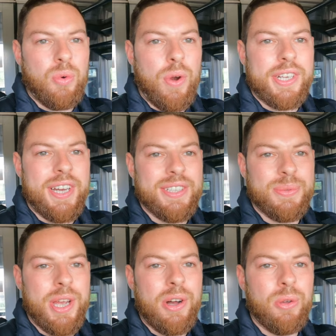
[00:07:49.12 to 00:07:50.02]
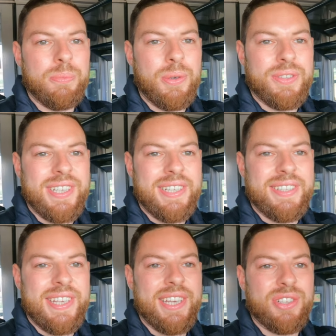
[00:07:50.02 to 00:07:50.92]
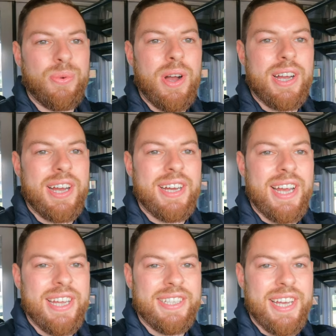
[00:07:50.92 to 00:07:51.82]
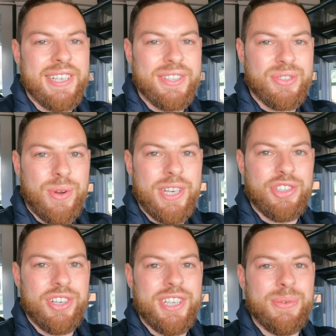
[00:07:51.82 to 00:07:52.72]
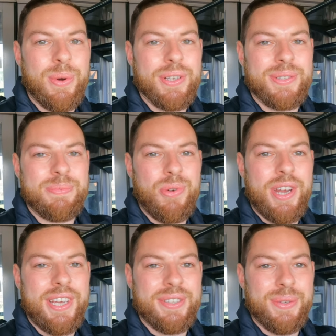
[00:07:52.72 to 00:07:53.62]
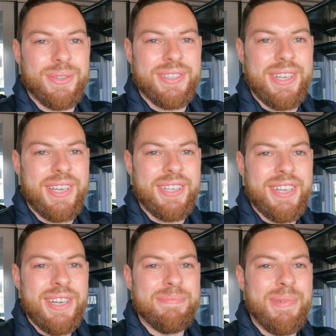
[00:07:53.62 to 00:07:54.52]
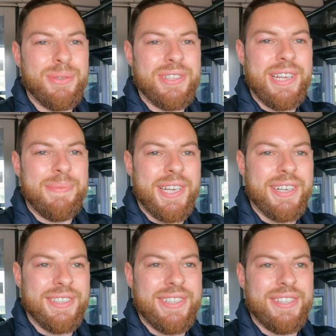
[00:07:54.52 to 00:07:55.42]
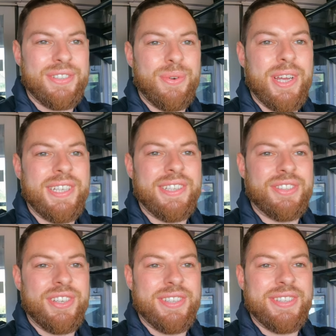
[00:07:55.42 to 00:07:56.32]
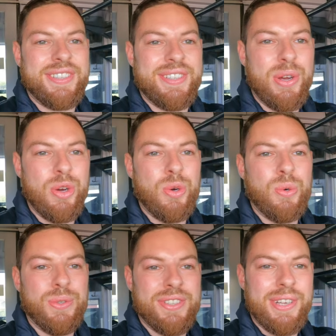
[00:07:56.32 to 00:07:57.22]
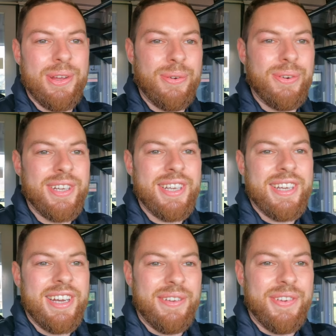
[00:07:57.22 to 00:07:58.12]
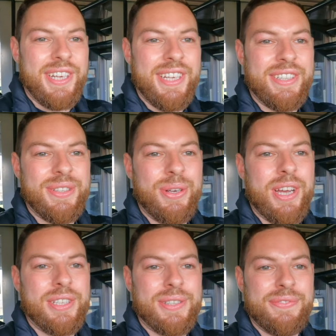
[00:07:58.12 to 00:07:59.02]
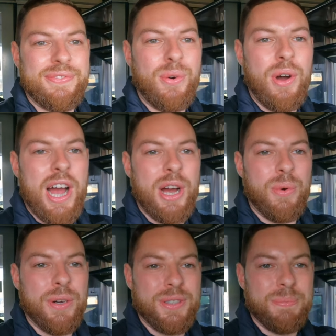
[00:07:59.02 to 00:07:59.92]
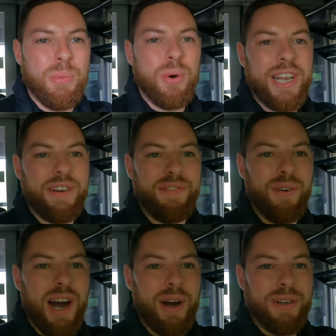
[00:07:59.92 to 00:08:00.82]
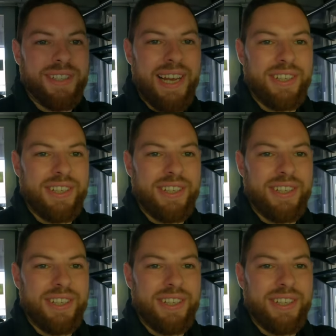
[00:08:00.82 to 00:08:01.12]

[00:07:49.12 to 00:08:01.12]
Alright guys, we are almost in Sighișoara and yeah, this train journey was pretty exhausting, mostly because this train is just so slow. I mean, it took us four hours, more than four hours